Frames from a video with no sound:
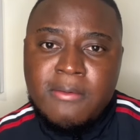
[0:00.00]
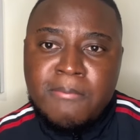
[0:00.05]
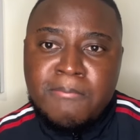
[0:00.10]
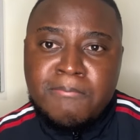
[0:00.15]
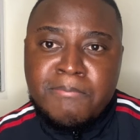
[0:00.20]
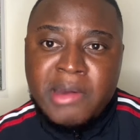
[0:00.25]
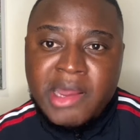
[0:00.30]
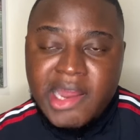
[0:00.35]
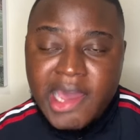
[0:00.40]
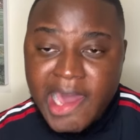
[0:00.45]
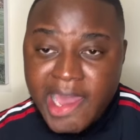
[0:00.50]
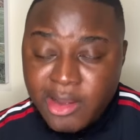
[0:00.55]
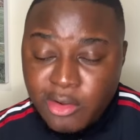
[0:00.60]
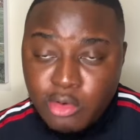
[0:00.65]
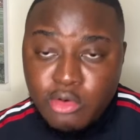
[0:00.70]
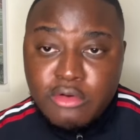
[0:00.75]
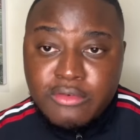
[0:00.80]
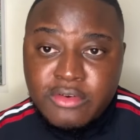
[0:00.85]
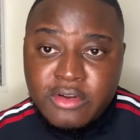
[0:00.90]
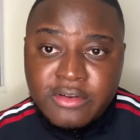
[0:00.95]
But I
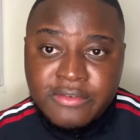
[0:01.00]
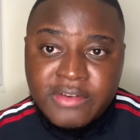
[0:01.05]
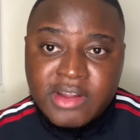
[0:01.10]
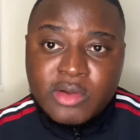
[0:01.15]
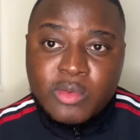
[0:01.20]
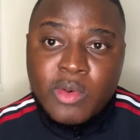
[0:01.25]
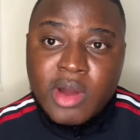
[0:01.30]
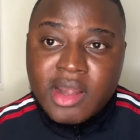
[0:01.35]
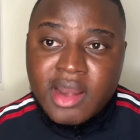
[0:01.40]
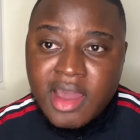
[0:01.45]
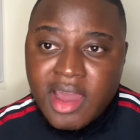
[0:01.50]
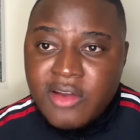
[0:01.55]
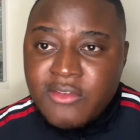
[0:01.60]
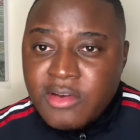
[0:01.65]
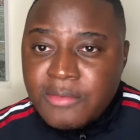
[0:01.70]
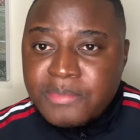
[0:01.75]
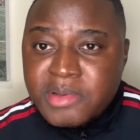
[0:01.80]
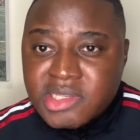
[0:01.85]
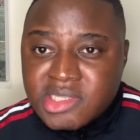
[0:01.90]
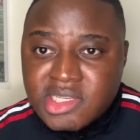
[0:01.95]
know for a fact
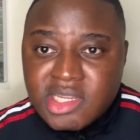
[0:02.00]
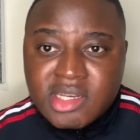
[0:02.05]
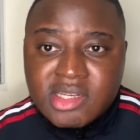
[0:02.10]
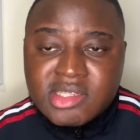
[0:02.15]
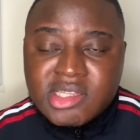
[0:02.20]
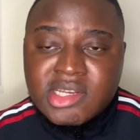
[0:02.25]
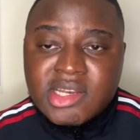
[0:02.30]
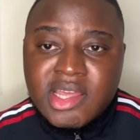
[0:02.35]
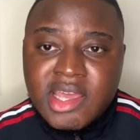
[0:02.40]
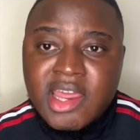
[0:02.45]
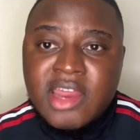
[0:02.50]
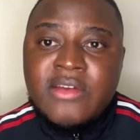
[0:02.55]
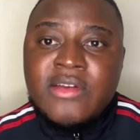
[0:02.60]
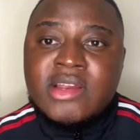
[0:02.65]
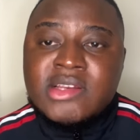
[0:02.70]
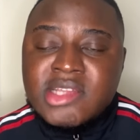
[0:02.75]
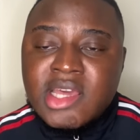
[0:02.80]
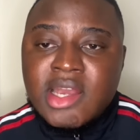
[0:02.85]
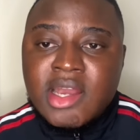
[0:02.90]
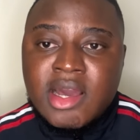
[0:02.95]
100% that Erik
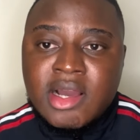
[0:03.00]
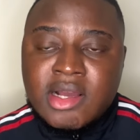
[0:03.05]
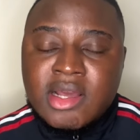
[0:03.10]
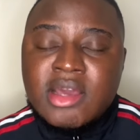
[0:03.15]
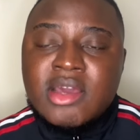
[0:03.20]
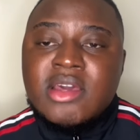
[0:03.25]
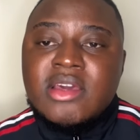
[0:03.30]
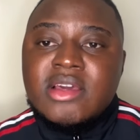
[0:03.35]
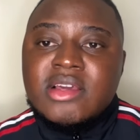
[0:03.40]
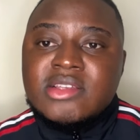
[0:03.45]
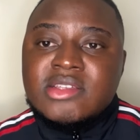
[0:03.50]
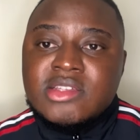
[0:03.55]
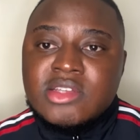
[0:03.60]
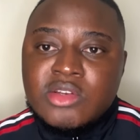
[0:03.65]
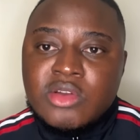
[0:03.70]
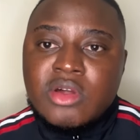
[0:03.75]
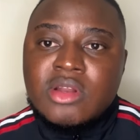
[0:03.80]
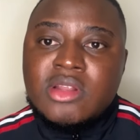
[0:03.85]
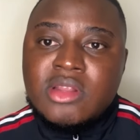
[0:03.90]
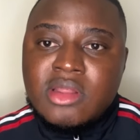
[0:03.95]
ten Hag is
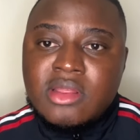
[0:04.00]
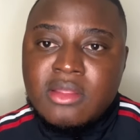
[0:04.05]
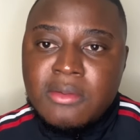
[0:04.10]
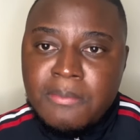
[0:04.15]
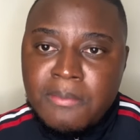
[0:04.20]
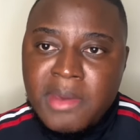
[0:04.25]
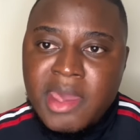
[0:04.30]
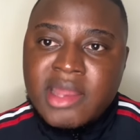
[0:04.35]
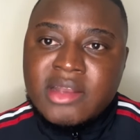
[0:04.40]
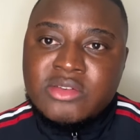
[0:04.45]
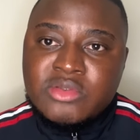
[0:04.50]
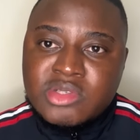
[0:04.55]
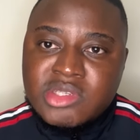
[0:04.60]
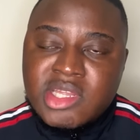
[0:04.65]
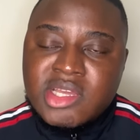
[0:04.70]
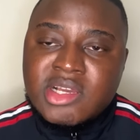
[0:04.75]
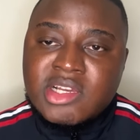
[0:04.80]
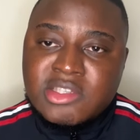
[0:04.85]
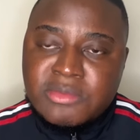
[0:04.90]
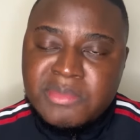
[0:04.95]
not the man to
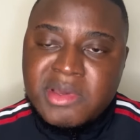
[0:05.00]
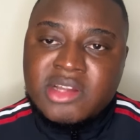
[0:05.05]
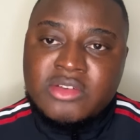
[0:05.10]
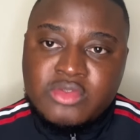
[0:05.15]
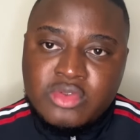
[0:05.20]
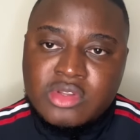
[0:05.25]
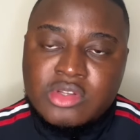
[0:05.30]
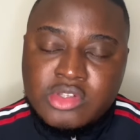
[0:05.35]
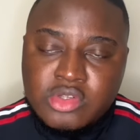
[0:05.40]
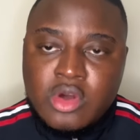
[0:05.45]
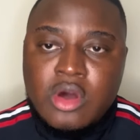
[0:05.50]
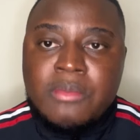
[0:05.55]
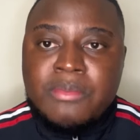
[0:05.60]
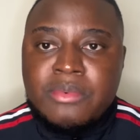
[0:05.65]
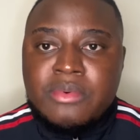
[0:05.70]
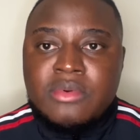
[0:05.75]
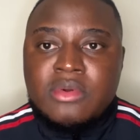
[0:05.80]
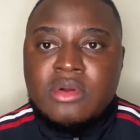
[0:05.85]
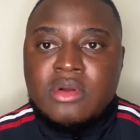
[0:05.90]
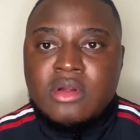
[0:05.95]
take us back to the top.
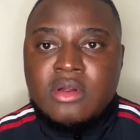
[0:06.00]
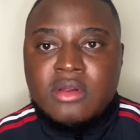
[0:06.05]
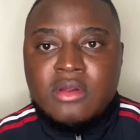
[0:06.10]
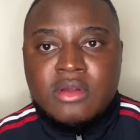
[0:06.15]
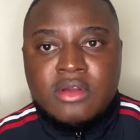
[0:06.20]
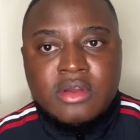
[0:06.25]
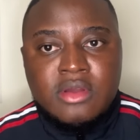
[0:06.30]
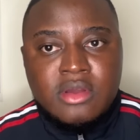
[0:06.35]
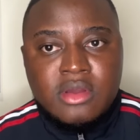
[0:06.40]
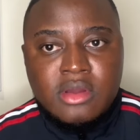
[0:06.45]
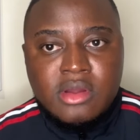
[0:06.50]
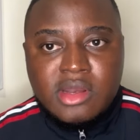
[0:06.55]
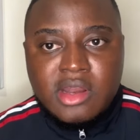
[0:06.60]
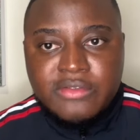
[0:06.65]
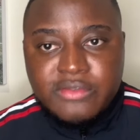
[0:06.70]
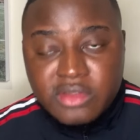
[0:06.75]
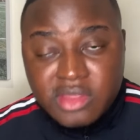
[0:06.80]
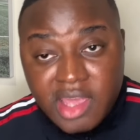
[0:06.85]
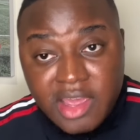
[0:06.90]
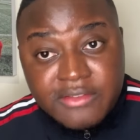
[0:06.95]
Now,
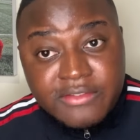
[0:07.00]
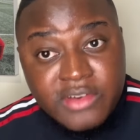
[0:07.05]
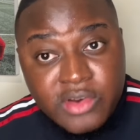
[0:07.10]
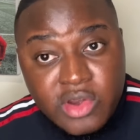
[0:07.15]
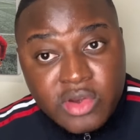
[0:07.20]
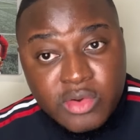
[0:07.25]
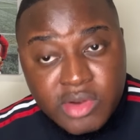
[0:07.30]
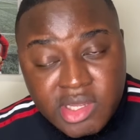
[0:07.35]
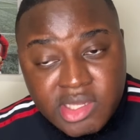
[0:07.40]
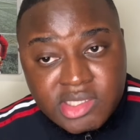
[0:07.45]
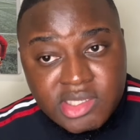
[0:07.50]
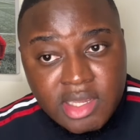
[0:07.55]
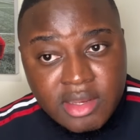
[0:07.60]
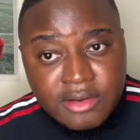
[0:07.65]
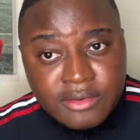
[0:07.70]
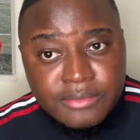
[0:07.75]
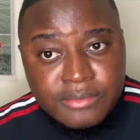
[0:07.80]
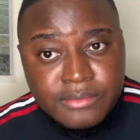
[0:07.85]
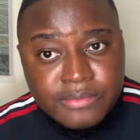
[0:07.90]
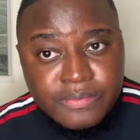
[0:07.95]
for that very
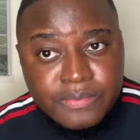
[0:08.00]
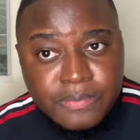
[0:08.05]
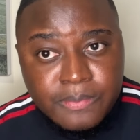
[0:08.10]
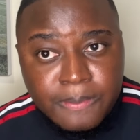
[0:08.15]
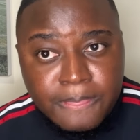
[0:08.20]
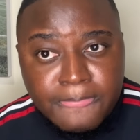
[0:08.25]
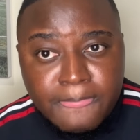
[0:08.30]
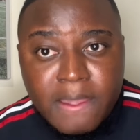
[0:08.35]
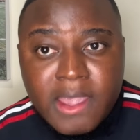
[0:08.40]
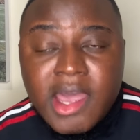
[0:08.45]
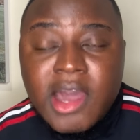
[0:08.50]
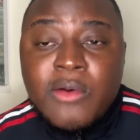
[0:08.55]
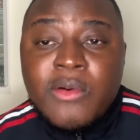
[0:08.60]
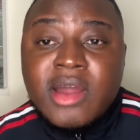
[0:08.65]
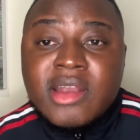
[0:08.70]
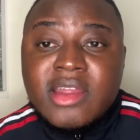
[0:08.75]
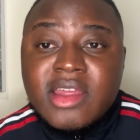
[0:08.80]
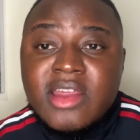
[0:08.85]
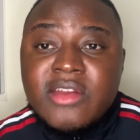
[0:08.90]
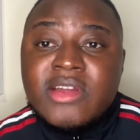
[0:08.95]
reason, I
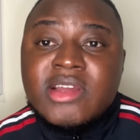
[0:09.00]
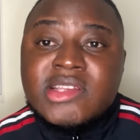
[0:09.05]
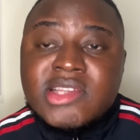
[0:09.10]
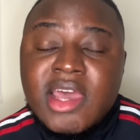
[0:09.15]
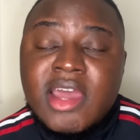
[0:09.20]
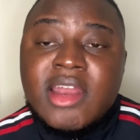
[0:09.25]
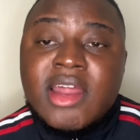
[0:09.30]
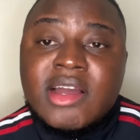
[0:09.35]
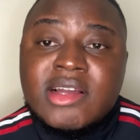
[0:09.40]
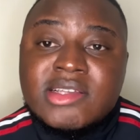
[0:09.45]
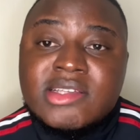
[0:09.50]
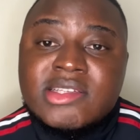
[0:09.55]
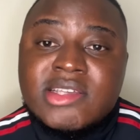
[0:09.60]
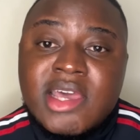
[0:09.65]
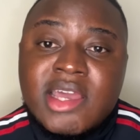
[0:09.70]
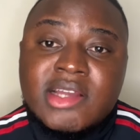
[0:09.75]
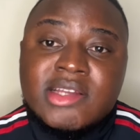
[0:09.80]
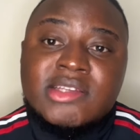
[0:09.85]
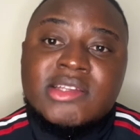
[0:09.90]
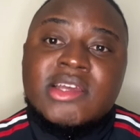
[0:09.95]
want Erik ten Hag
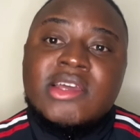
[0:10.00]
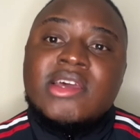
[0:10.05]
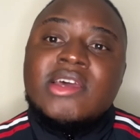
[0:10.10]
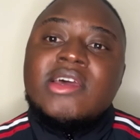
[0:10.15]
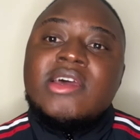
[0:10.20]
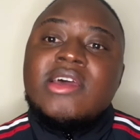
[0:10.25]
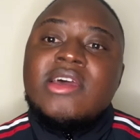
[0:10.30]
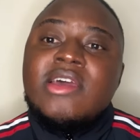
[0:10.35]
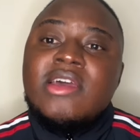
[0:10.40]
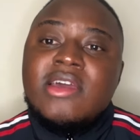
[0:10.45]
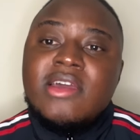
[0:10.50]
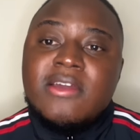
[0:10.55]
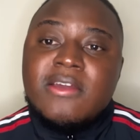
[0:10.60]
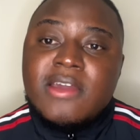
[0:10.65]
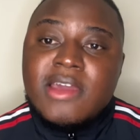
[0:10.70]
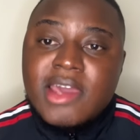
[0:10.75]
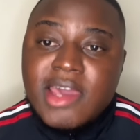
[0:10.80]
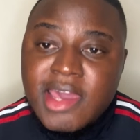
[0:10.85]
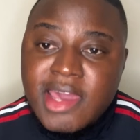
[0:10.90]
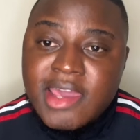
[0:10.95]
sacked
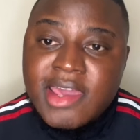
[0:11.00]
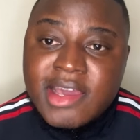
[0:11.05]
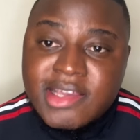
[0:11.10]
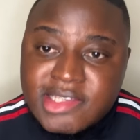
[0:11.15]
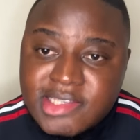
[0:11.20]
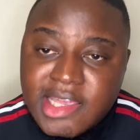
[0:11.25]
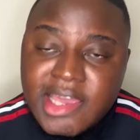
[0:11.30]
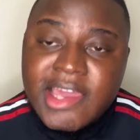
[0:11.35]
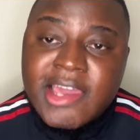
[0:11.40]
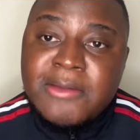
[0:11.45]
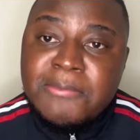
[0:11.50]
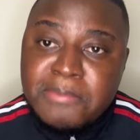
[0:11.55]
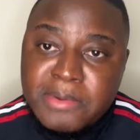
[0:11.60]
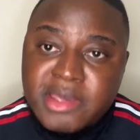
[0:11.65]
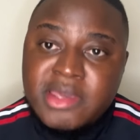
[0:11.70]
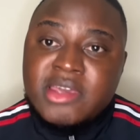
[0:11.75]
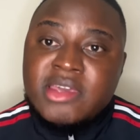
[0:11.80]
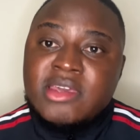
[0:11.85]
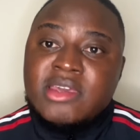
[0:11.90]
ASAP.